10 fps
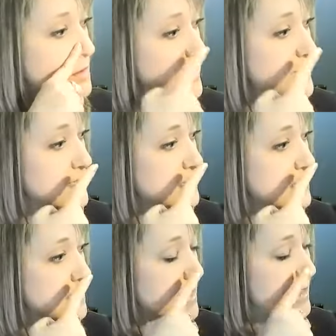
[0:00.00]
twist
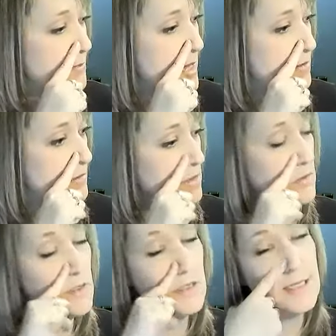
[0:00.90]
and come out.
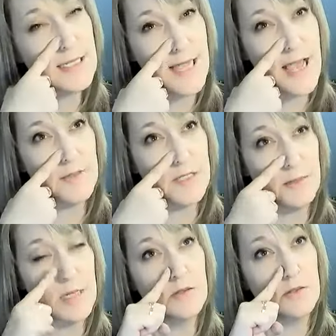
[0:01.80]
It doesn't have to
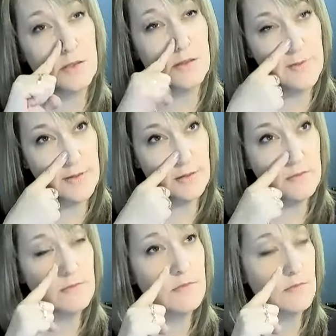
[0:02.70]
come out. You could leave it
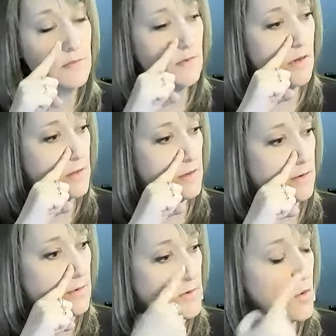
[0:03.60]
on your
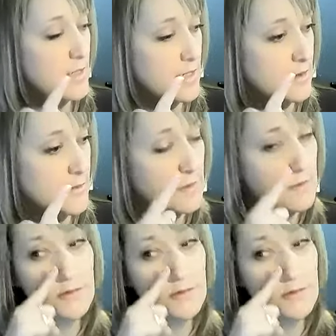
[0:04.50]
nose or it can come out.